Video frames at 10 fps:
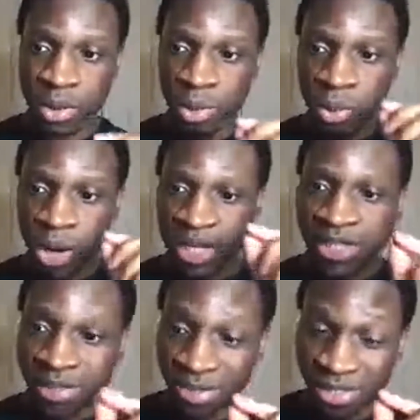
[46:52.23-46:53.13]

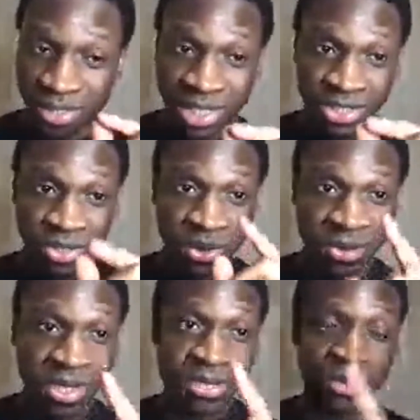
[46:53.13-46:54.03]
that you're
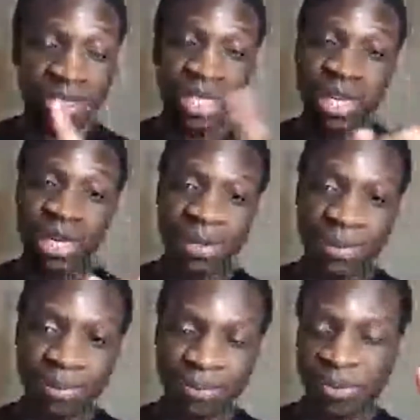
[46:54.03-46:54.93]
going to take,
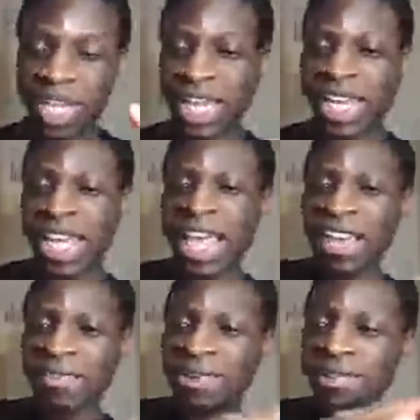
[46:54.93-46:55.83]
and
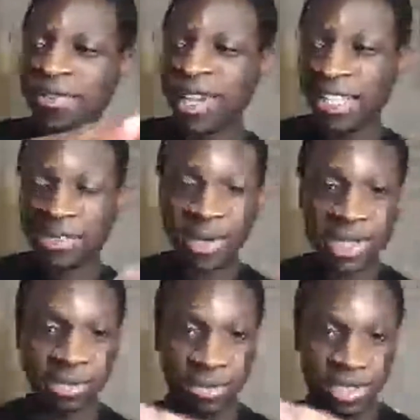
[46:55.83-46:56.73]
everything is going
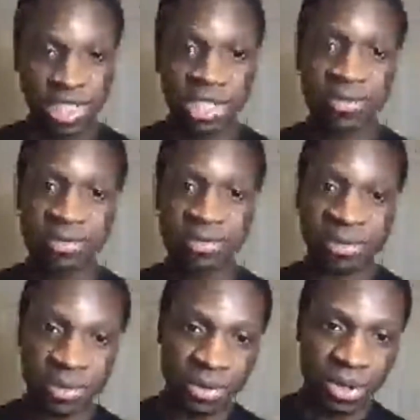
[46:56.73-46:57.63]
to shift.
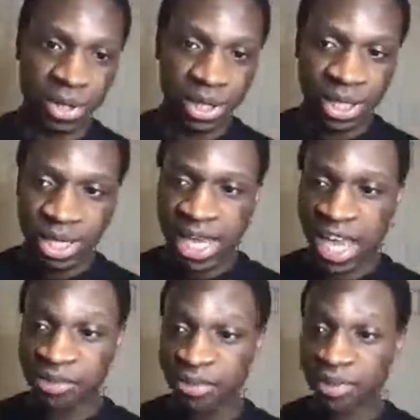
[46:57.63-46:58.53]

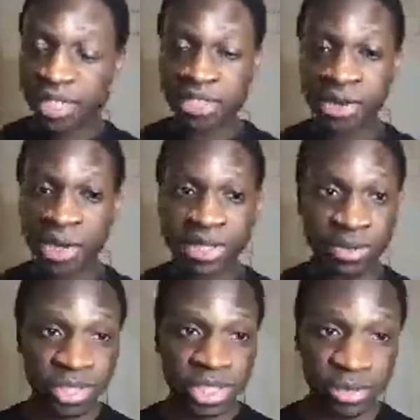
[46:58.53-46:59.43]
Everything is going to
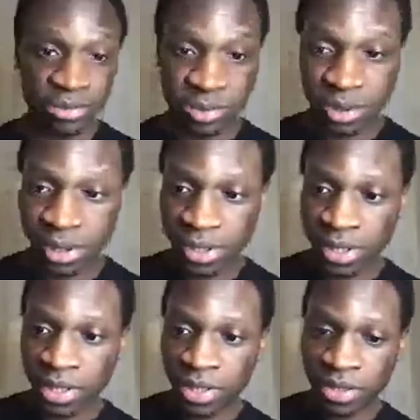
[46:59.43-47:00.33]
shift.
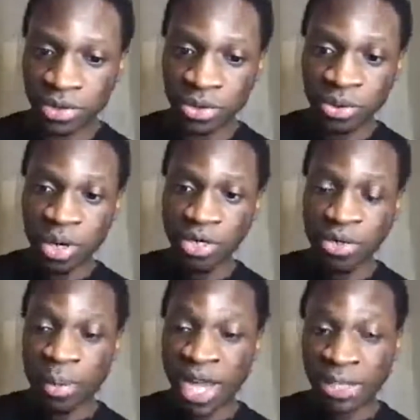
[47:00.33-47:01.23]
You are the master